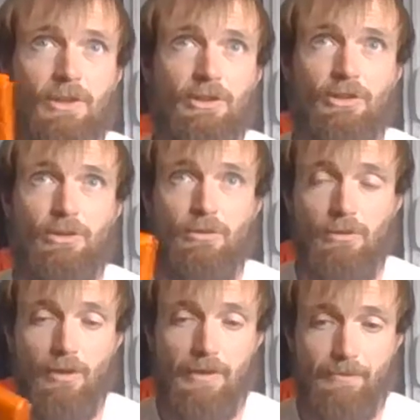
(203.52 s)
I do
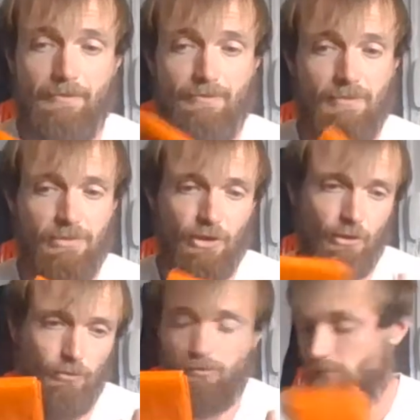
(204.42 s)
love it.
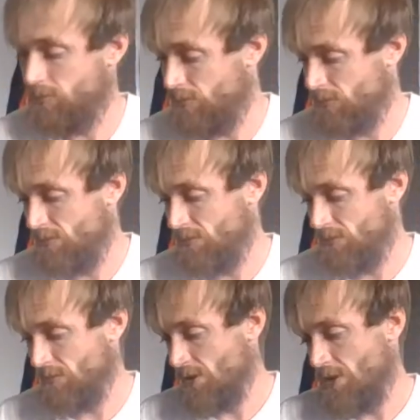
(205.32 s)
So,
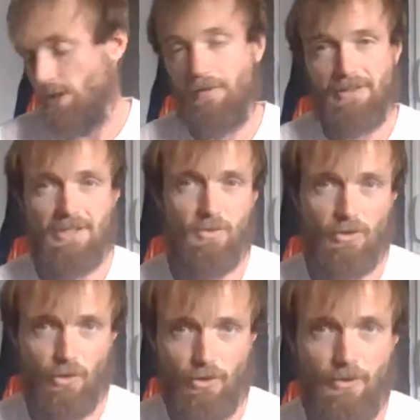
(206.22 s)
and I've had this one
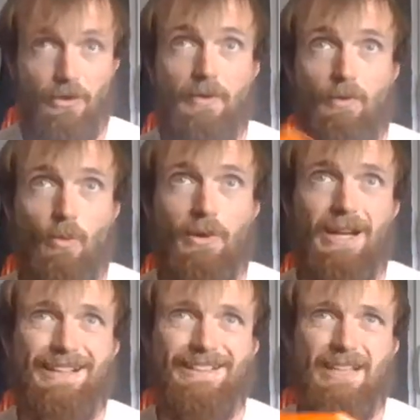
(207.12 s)
longer than the other one,
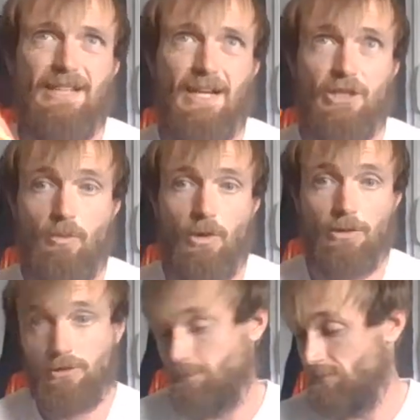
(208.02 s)
and it actually
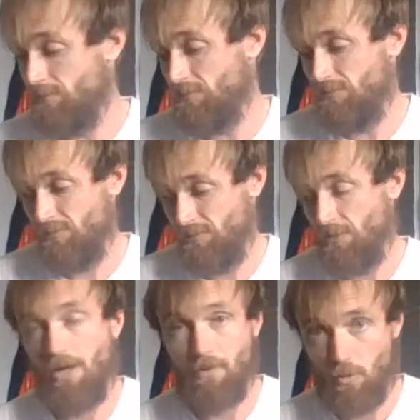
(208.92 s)
works.
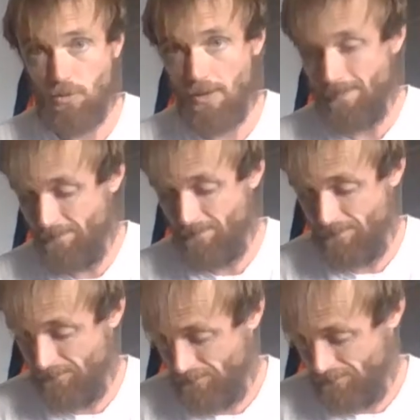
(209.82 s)
I've used it.
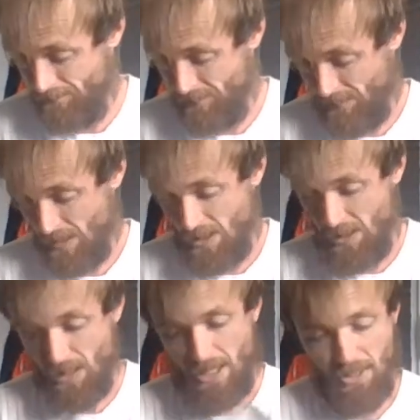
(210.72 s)

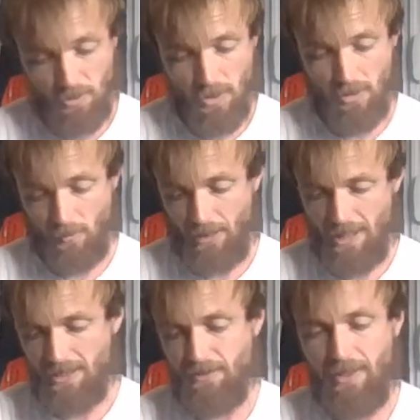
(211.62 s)
And as well, the
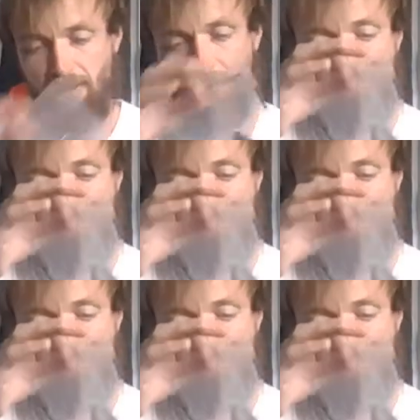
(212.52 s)
last thing,